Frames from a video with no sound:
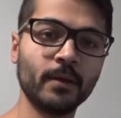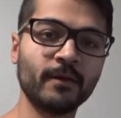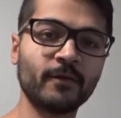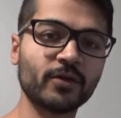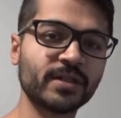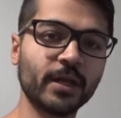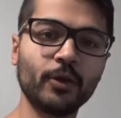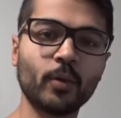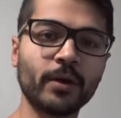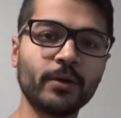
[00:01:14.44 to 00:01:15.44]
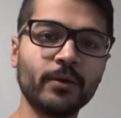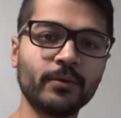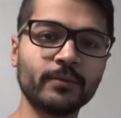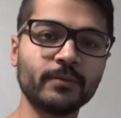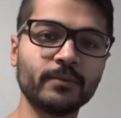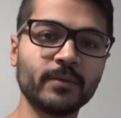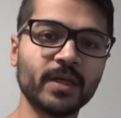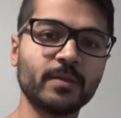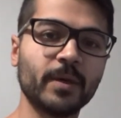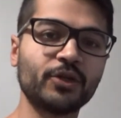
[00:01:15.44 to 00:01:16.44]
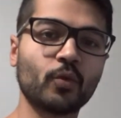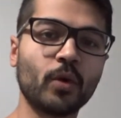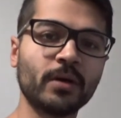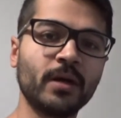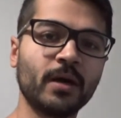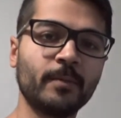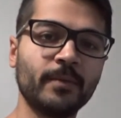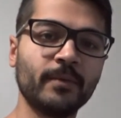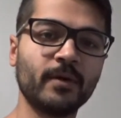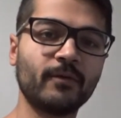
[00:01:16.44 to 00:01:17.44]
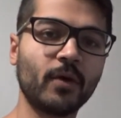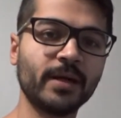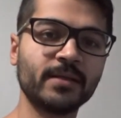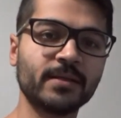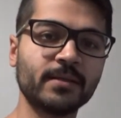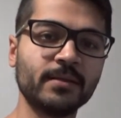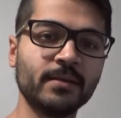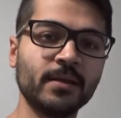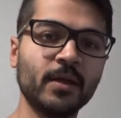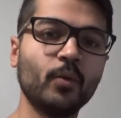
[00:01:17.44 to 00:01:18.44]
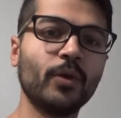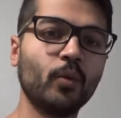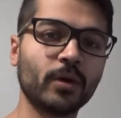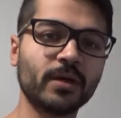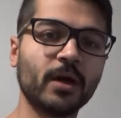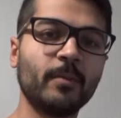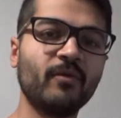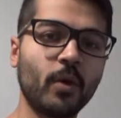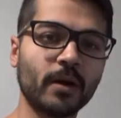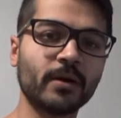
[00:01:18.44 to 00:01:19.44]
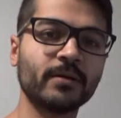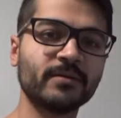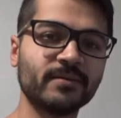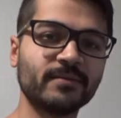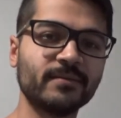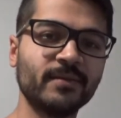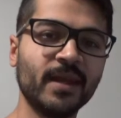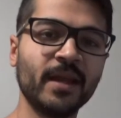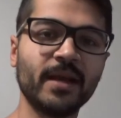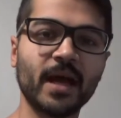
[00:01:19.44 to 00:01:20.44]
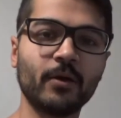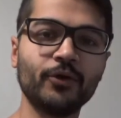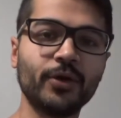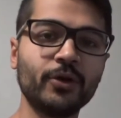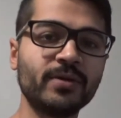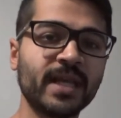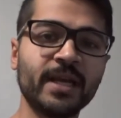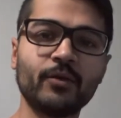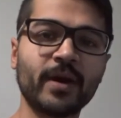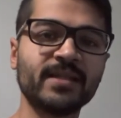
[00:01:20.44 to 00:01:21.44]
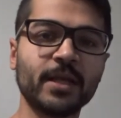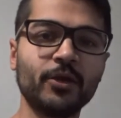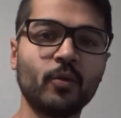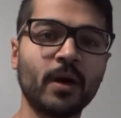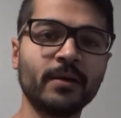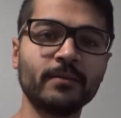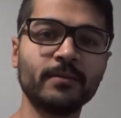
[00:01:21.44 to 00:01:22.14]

First thing you want to do is measure 1 cup of rice with 1 cup of water. Now you can use any rice that you want.